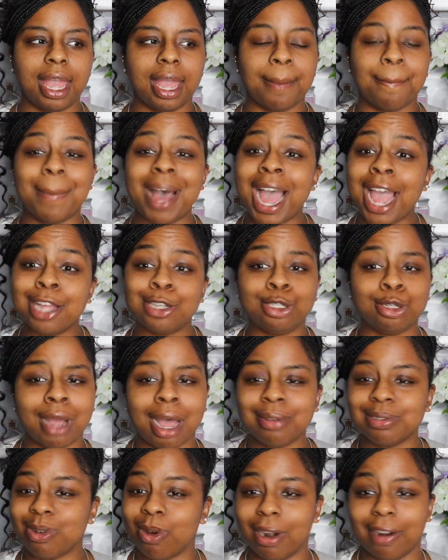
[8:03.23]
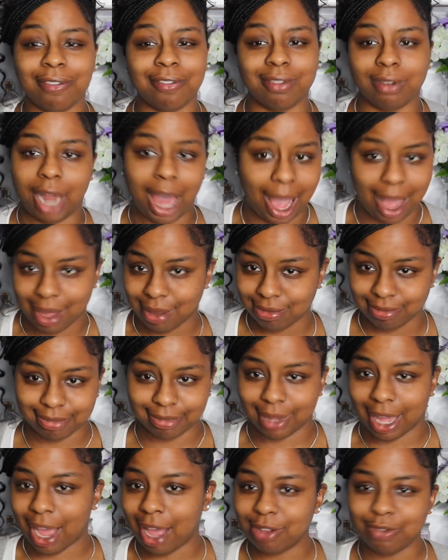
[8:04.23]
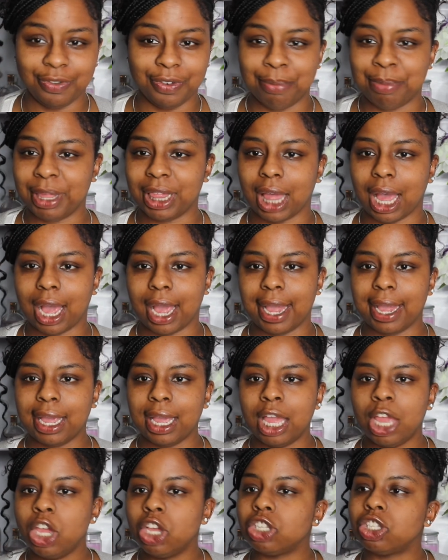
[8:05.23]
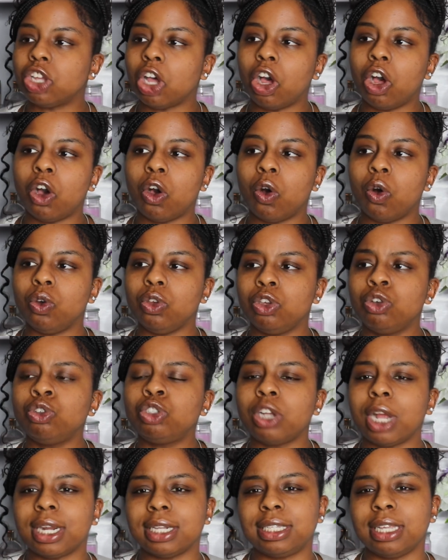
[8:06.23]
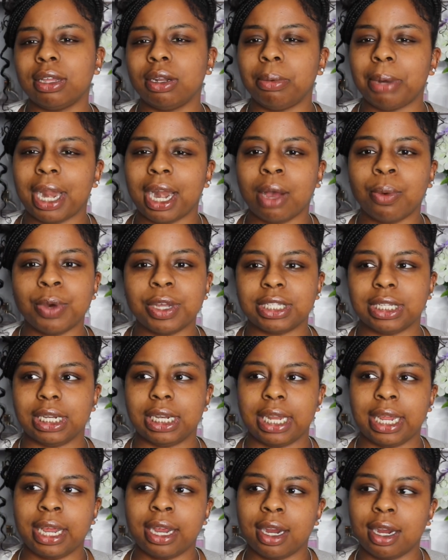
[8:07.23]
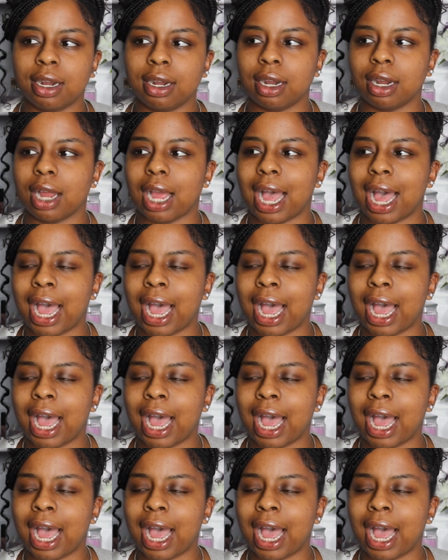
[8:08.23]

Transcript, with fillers: Mind you, I was gonna lie. Like, I was gonna be like, so you trying to tell them that I wasn't there?